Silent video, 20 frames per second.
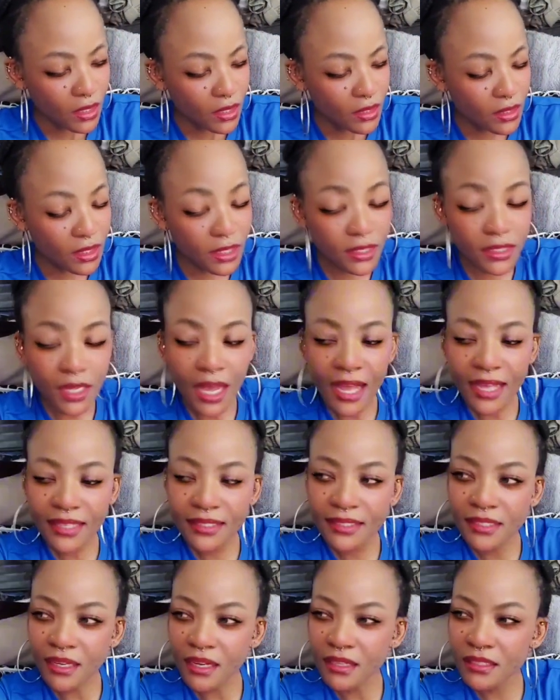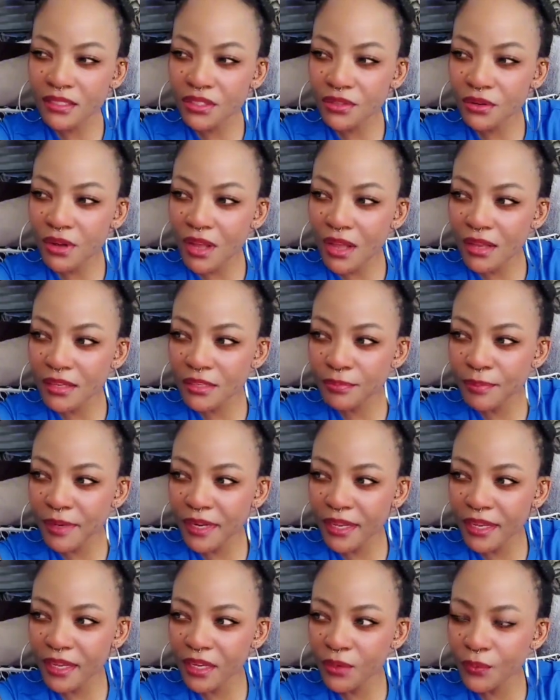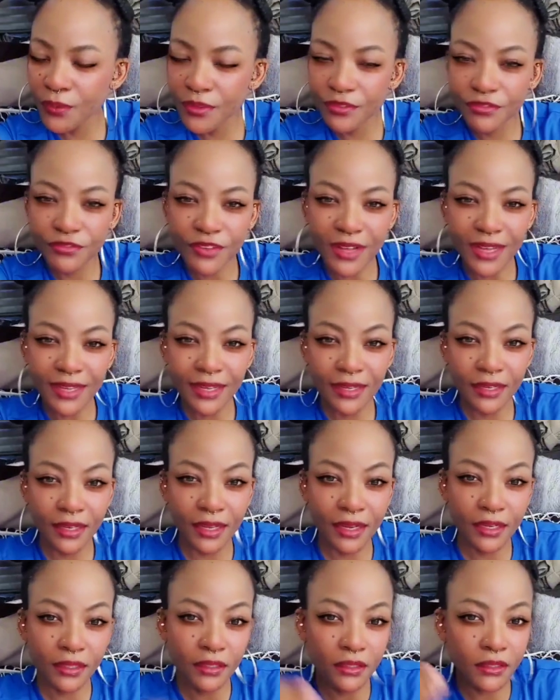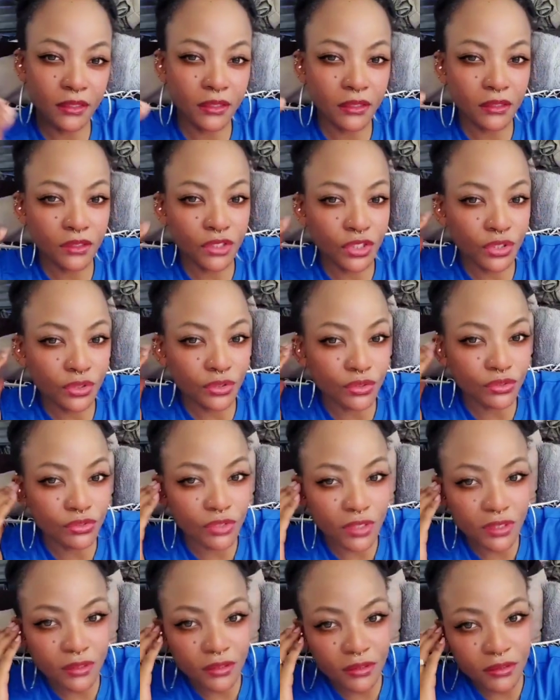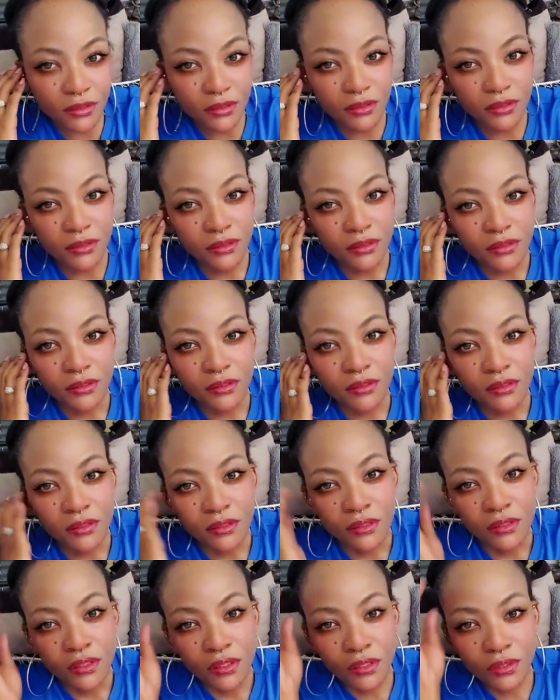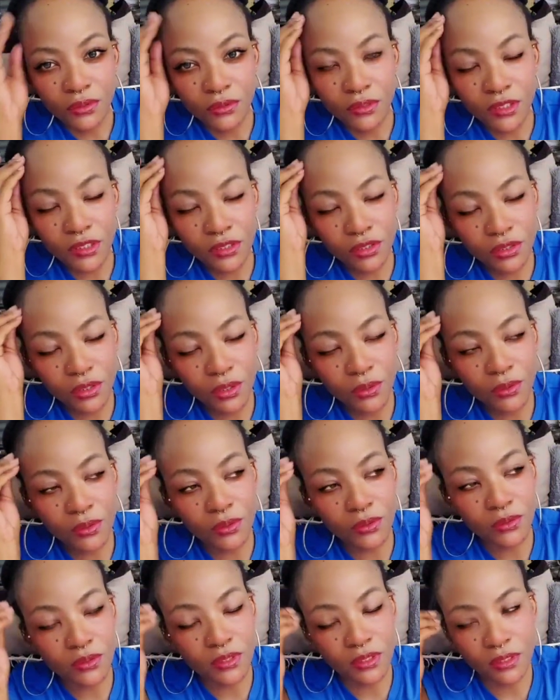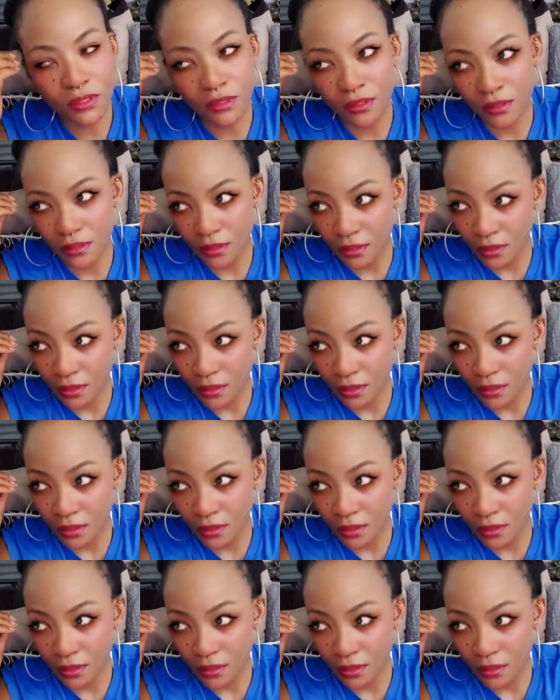These guys dance around playing with fire like little children, only to cause